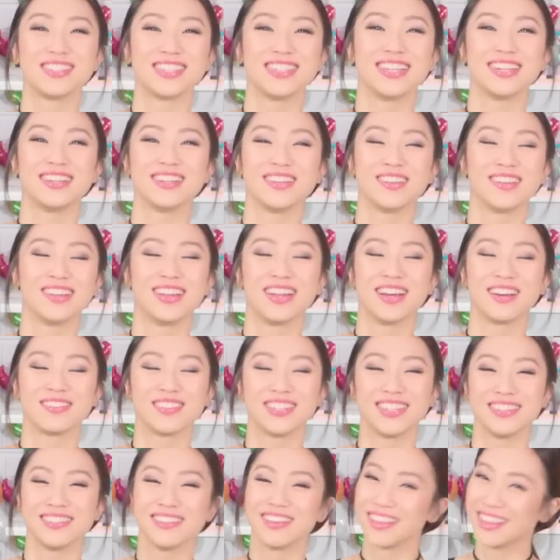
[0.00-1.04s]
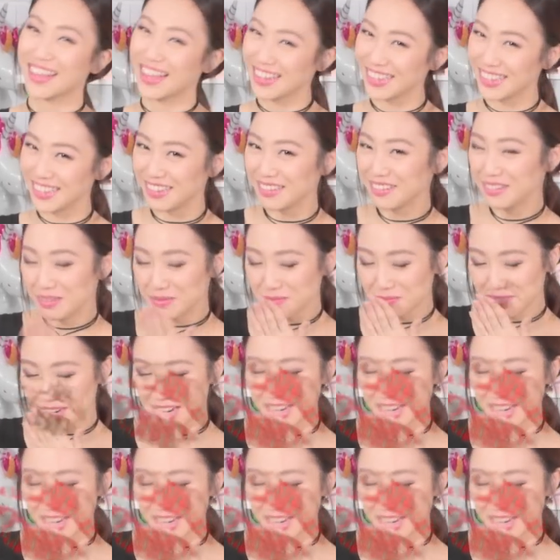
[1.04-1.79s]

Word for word: who said you loved it, thank you.